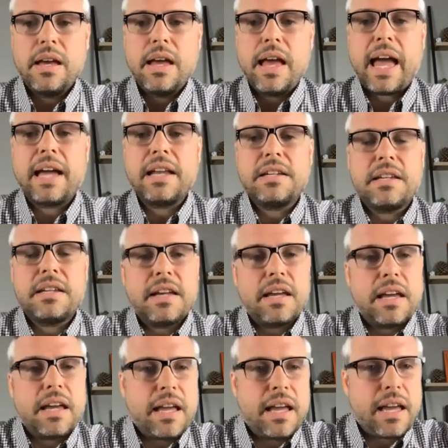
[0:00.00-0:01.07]
And
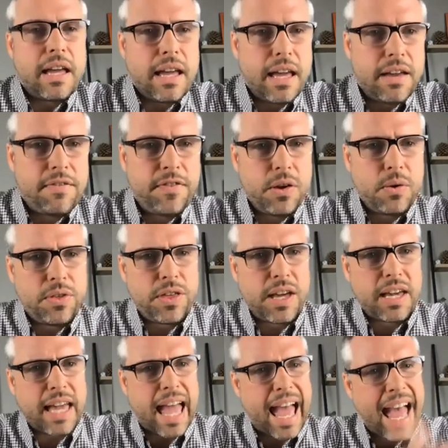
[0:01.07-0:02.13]
if you
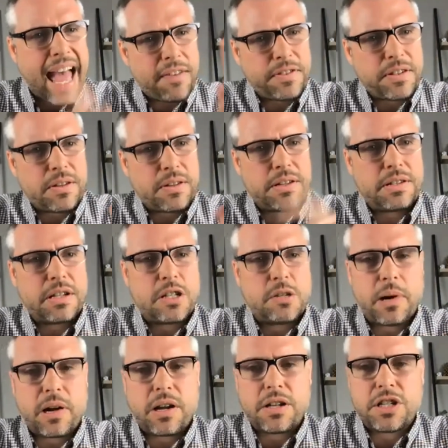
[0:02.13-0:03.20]
think after this
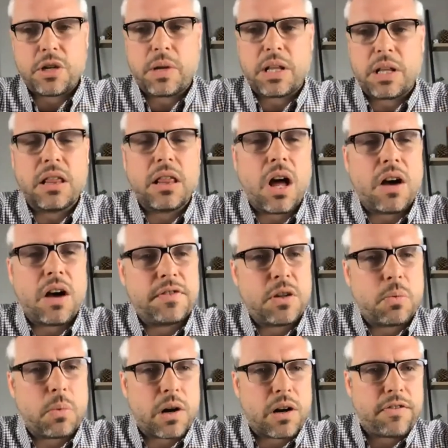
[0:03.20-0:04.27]
experience you would love to
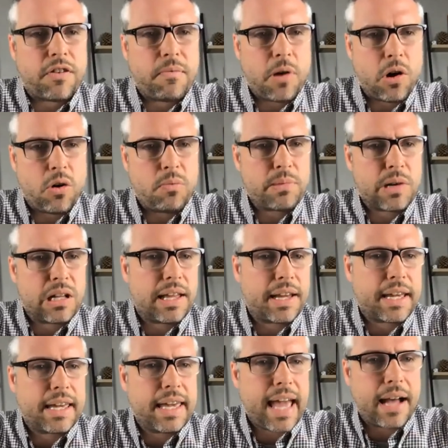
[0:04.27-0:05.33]
work from home, click
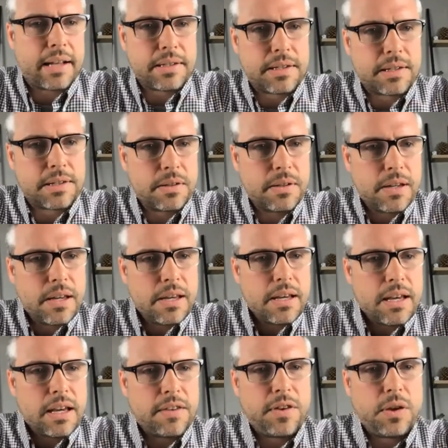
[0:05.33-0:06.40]
yes.
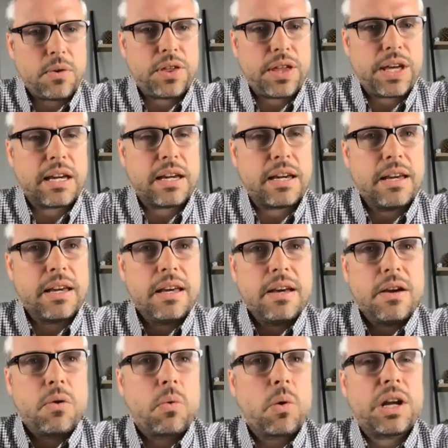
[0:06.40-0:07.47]
If you think
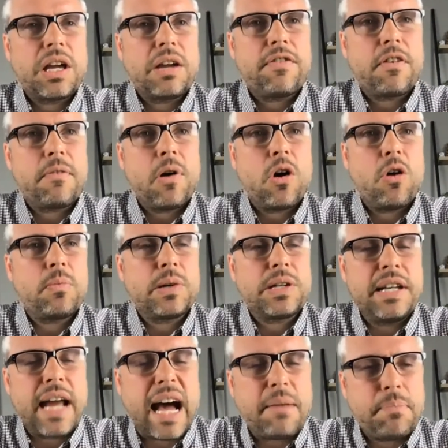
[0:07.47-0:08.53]
working from home would
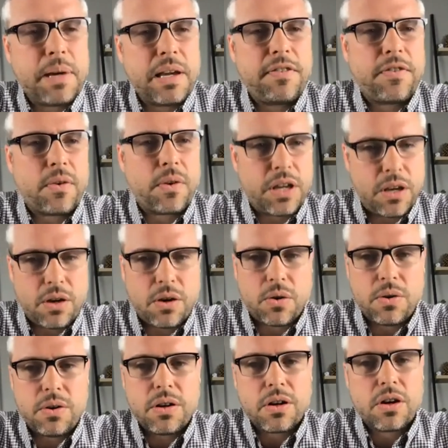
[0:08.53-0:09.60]
not be for
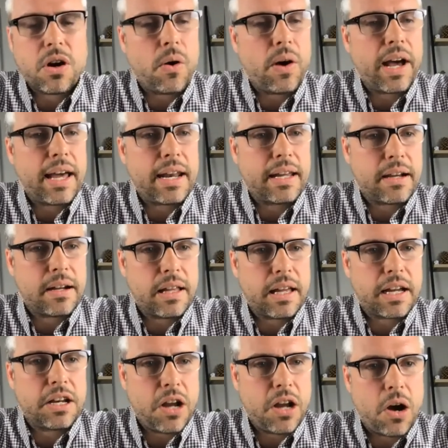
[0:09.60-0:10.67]
you, go ahead and
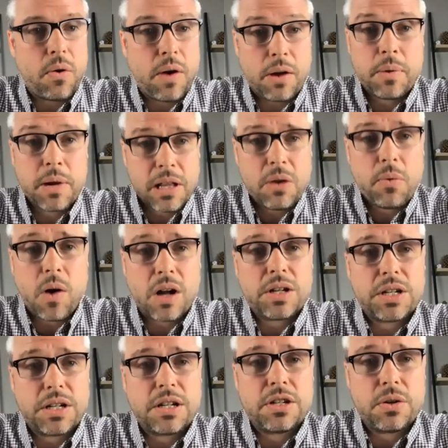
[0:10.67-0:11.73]
click no. I really want
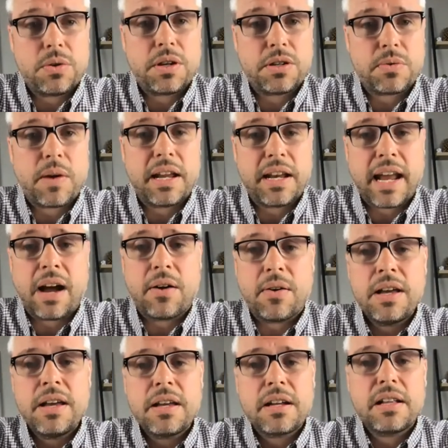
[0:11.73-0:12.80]
you to do this right now.
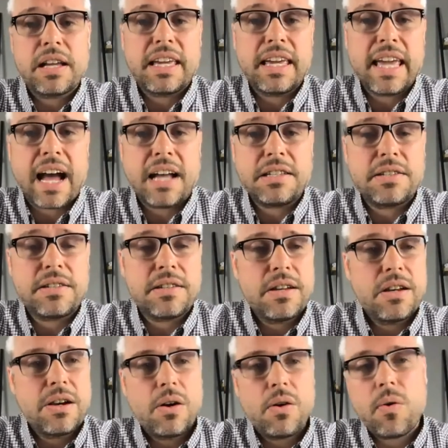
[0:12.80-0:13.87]
Click yes
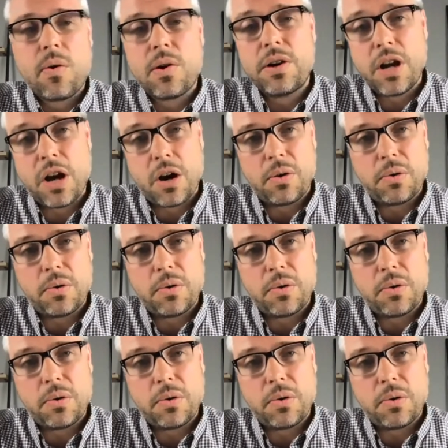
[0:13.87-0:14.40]
or no.